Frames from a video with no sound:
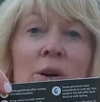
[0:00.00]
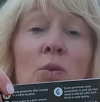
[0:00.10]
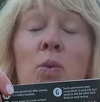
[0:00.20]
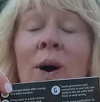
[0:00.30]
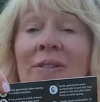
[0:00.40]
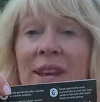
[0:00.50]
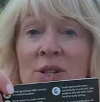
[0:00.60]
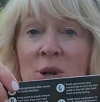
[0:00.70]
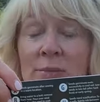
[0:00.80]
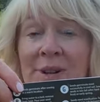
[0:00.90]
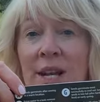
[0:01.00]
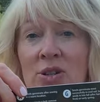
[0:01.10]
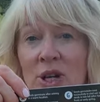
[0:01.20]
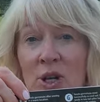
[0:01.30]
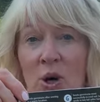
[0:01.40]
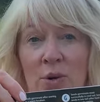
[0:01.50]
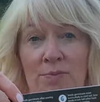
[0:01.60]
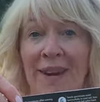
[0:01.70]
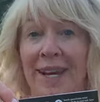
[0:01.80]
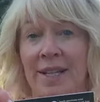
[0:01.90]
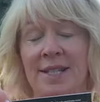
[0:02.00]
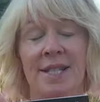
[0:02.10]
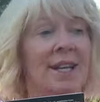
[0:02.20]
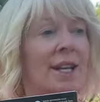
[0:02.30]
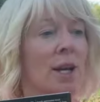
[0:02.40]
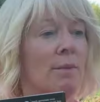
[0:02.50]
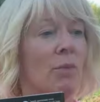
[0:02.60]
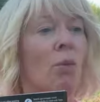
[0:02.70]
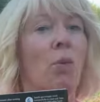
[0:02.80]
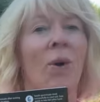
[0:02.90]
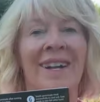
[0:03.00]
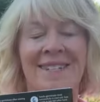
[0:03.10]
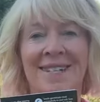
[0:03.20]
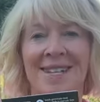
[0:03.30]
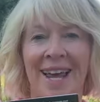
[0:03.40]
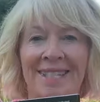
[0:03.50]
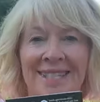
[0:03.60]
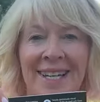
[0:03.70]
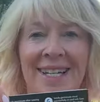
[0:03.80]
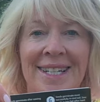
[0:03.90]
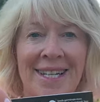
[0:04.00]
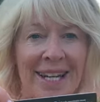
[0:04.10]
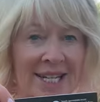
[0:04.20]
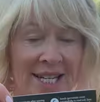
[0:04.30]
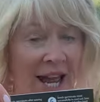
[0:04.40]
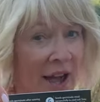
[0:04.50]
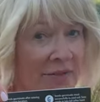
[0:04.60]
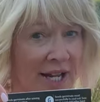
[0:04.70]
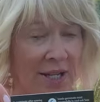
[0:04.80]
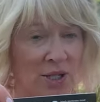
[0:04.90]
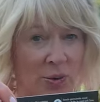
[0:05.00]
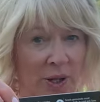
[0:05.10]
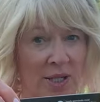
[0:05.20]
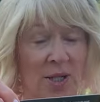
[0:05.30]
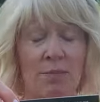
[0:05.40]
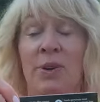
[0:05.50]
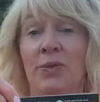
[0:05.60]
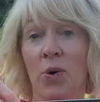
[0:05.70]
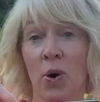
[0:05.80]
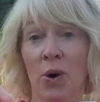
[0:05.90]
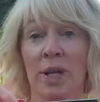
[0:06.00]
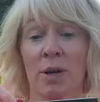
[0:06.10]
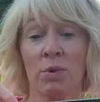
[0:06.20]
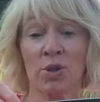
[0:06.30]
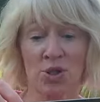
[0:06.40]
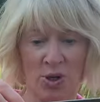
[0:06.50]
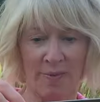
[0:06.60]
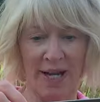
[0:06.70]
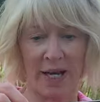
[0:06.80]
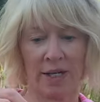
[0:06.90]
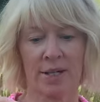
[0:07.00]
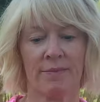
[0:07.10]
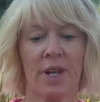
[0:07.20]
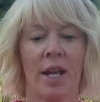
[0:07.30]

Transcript: then what that germination code means. What does that seed need to have done to it before it will germinate?